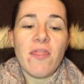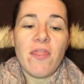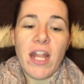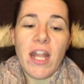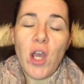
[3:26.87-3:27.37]

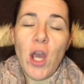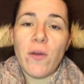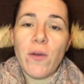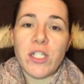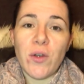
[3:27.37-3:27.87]
Then you go
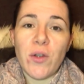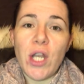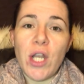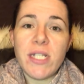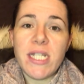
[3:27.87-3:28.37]
and do your
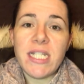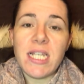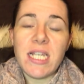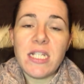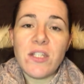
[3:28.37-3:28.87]

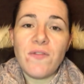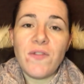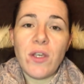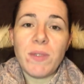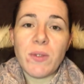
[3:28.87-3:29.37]
notice
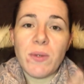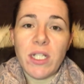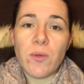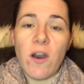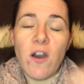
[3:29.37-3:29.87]
interview
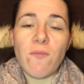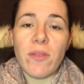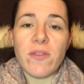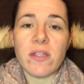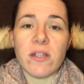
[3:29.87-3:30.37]
between 12
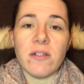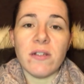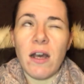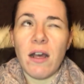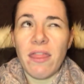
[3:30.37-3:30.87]
months and
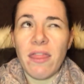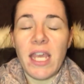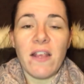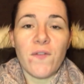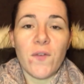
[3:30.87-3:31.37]
uh, I
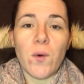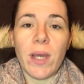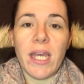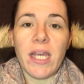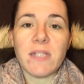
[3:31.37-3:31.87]
think it's four
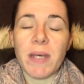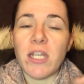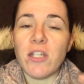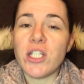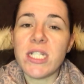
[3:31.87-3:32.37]
weeks,
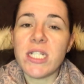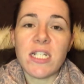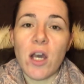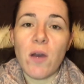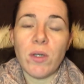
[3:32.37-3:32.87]
but you just
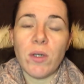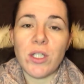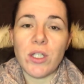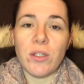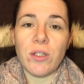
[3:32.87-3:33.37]
need to go on
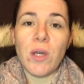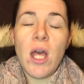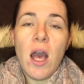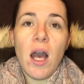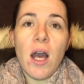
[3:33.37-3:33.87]
to
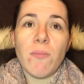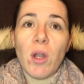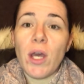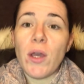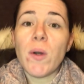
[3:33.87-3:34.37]
um,
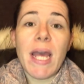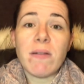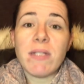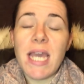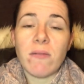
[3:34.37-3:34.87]
your local
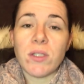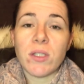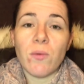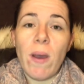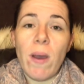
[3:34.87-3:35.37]
county
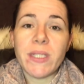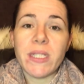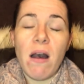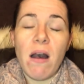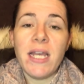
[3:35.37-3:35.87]
council
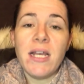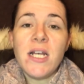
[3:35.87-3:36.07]
website,